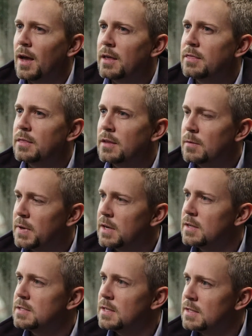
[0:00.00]
I think
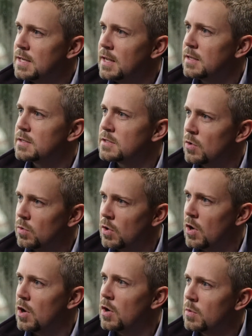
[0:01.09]
because it takes so
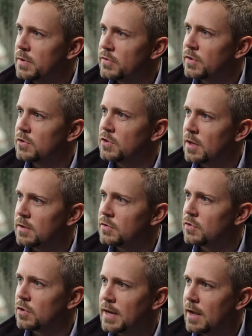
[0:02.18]
long with such an
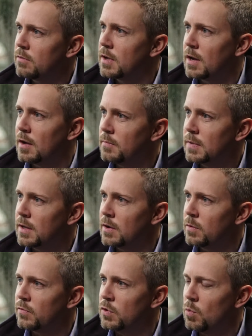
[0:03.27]
uncertain outcome. You
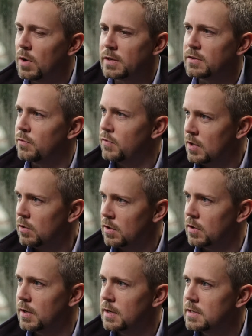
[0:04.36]
know, if you want to feel
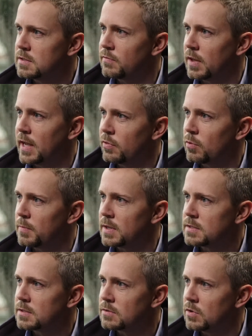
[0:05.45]
good as a
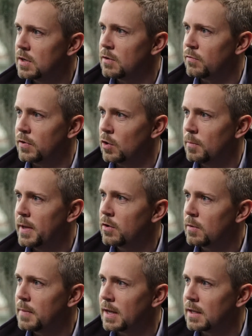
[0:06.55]
philanthropist, are you going to feel
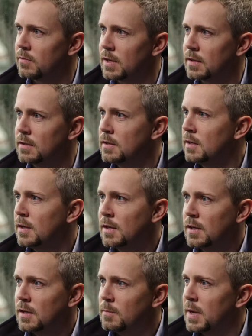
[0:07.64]
better by giving
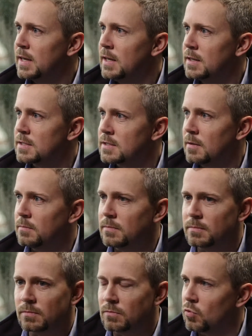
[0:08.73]
money to
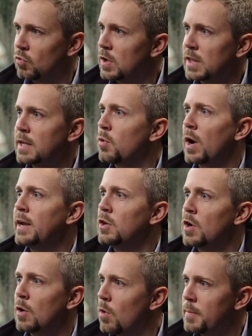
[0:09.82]
some really bright
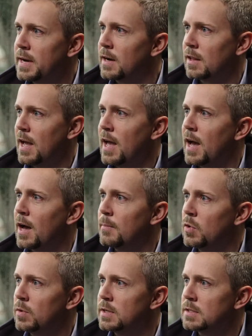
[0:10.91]
young woman in a lab
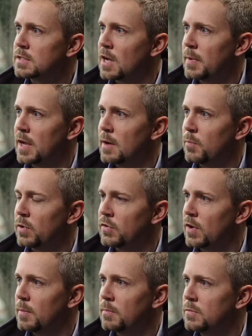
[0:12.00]
who is coming up with
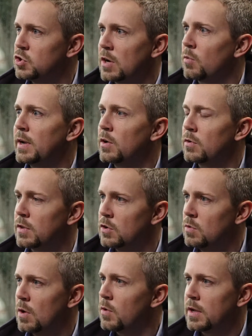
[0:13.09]
some generator that
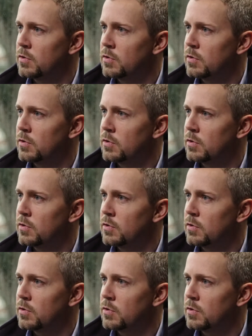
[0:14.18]
you don't